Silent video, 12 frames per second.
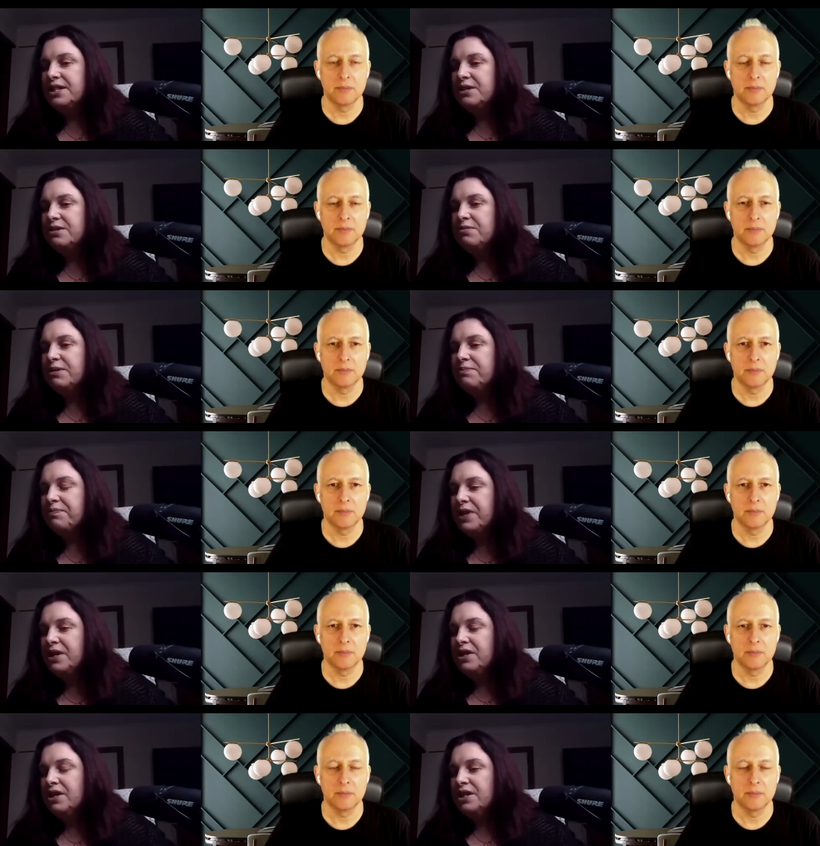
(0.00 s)
Speaker 1: to um
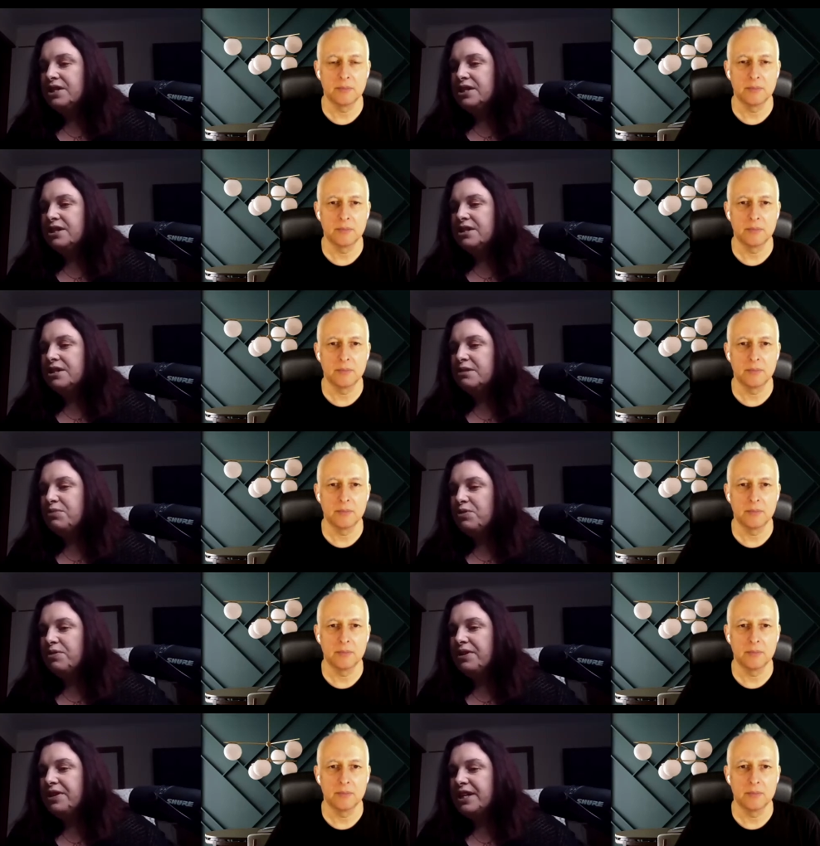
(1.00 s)
to to put
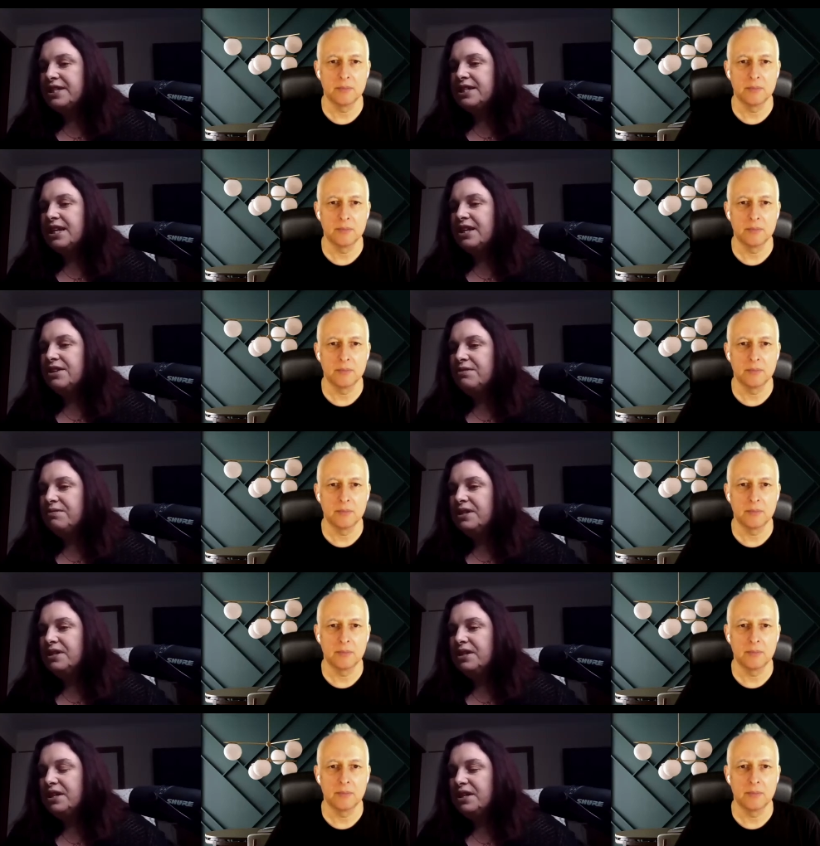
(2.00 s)
all of that together
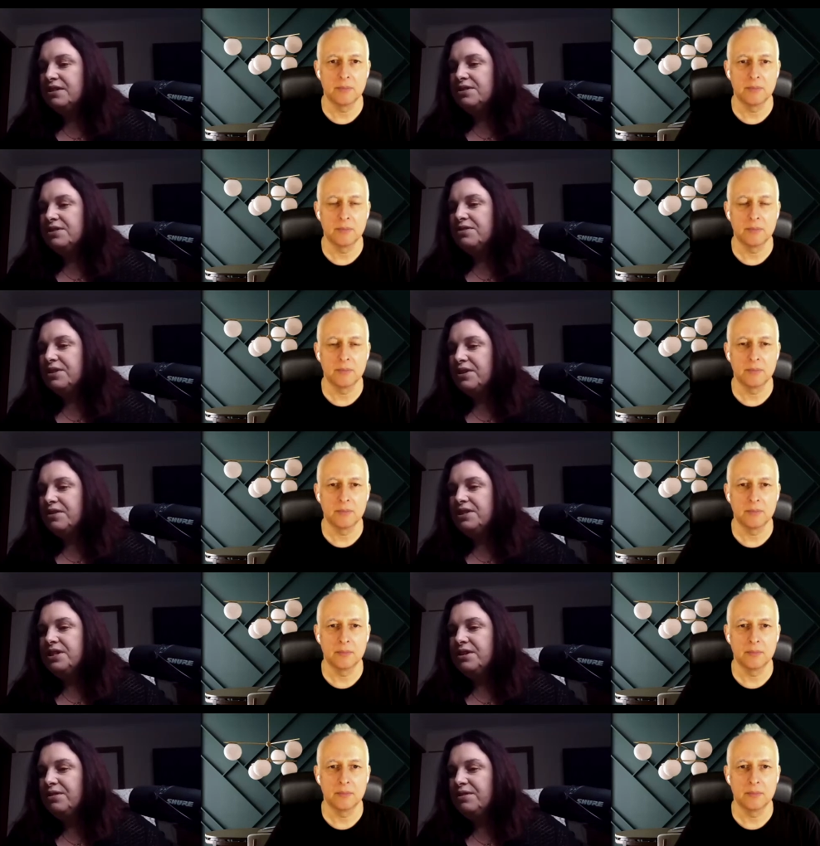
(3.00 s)
and and do the coaching
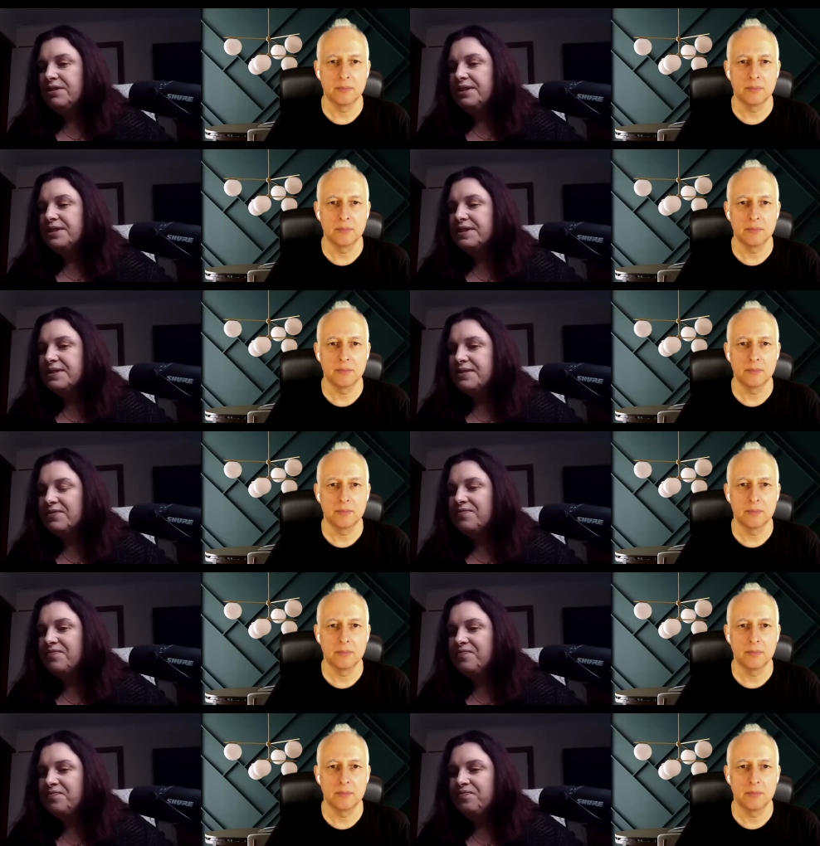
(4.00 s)
course
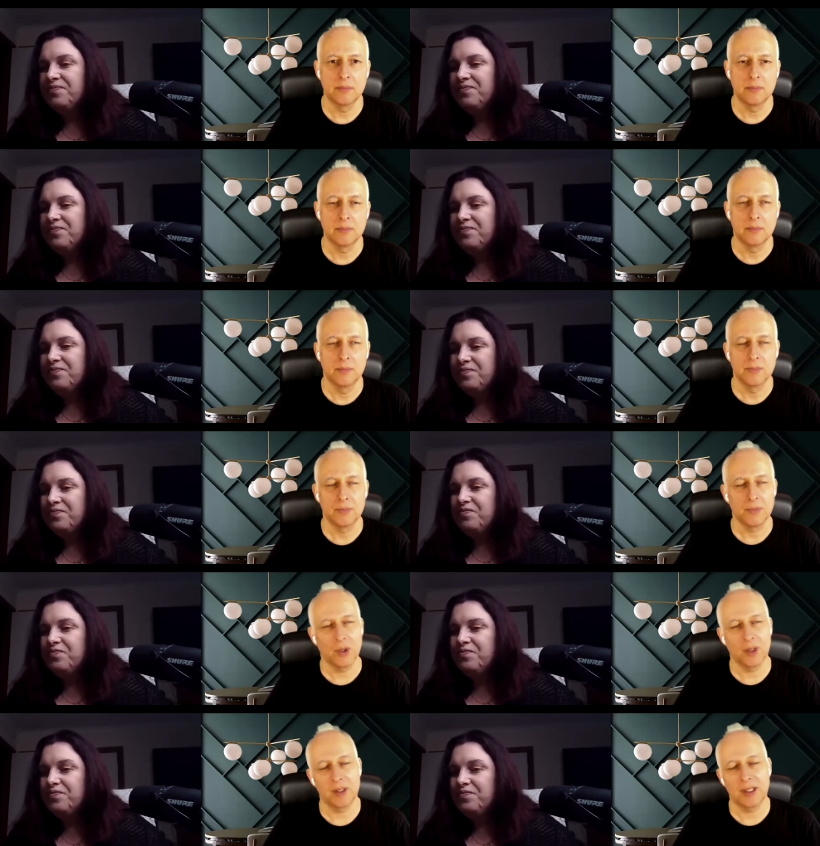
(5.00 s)

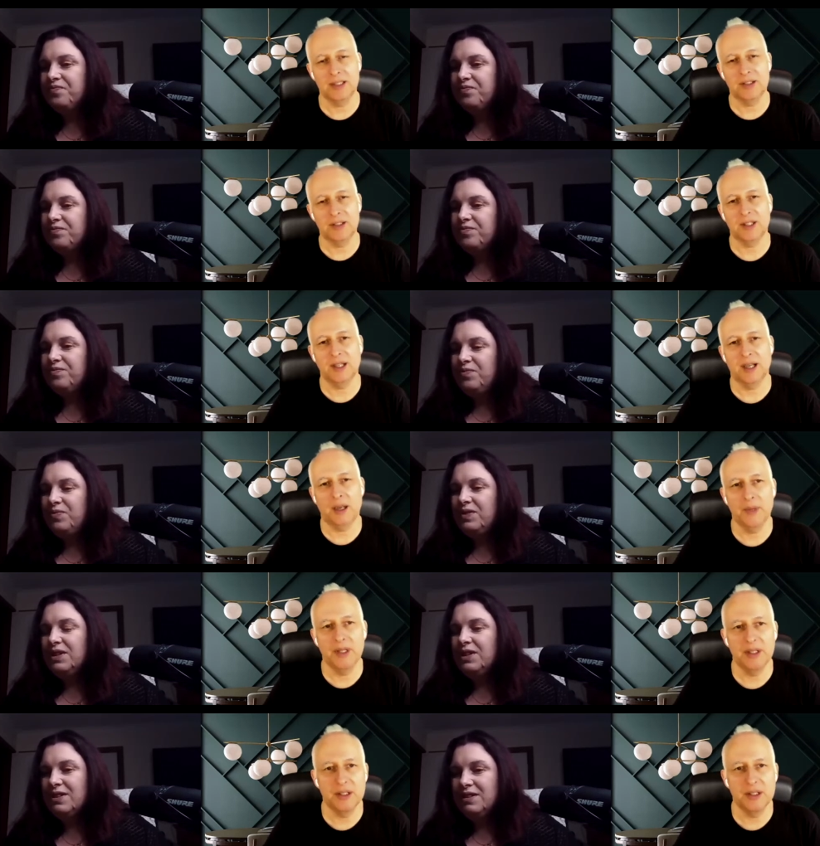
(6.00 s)
Speaker 2: well it's i
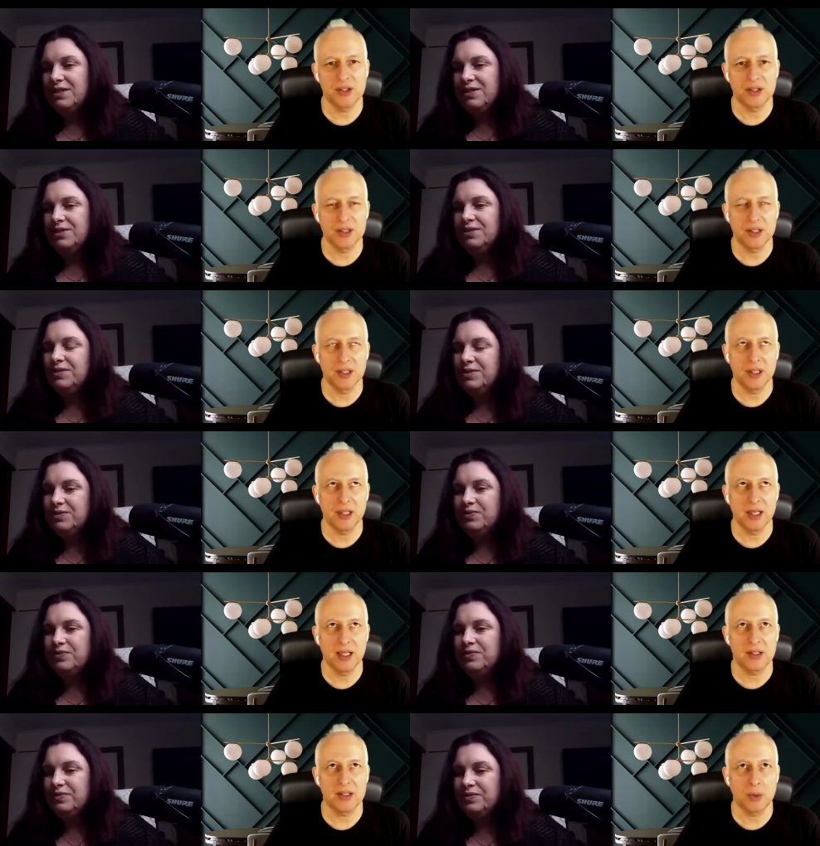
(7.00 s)
mean it's
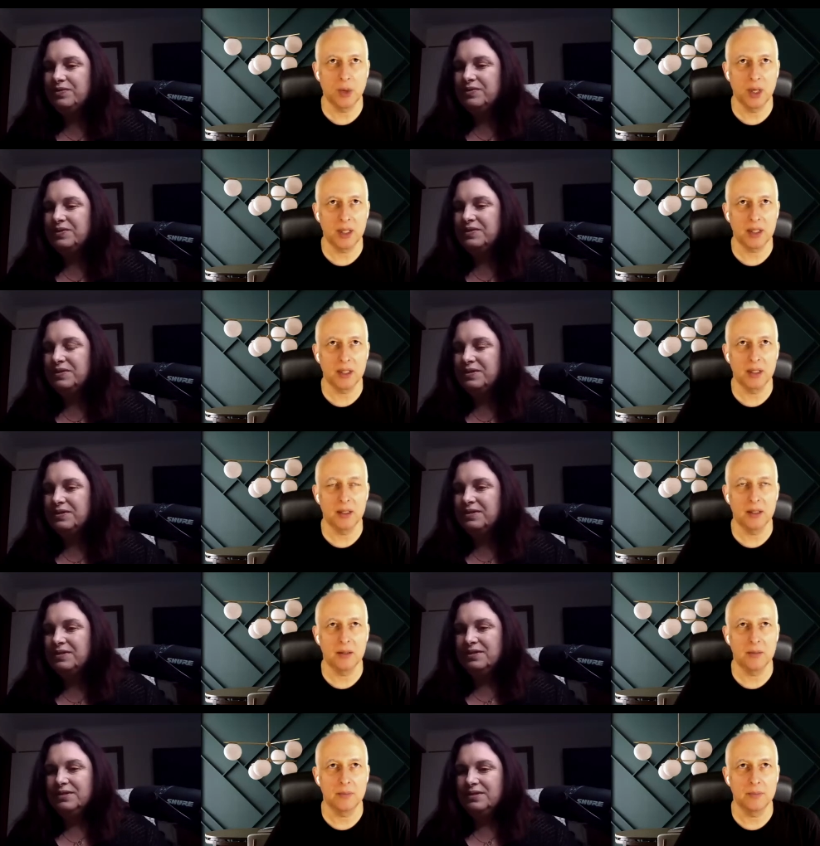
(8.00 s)
it's quite
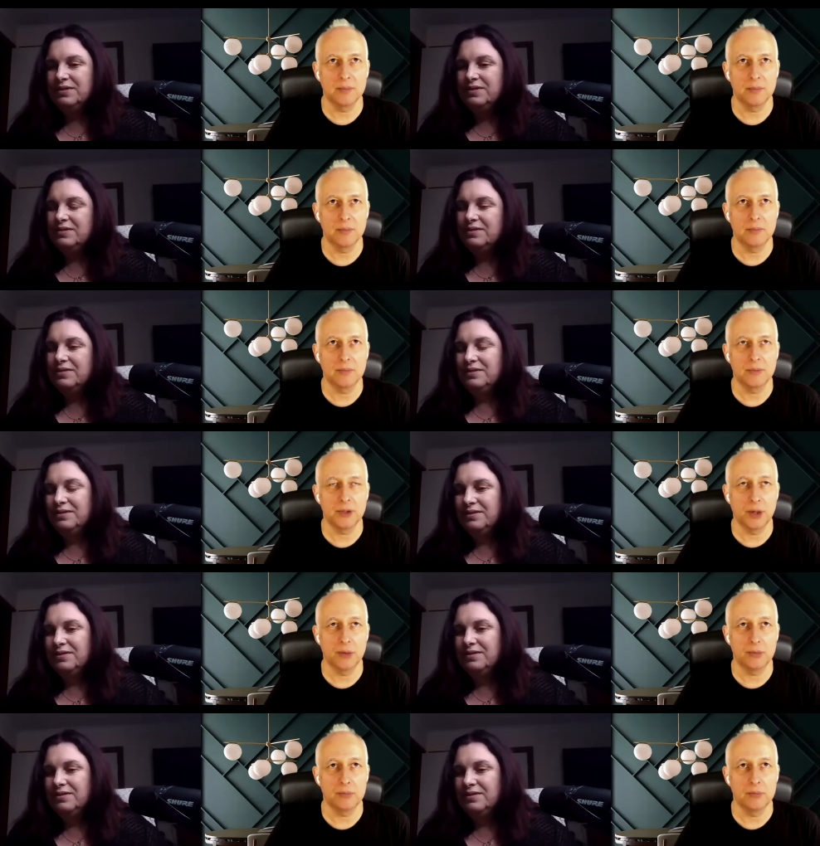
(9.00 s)
a you know,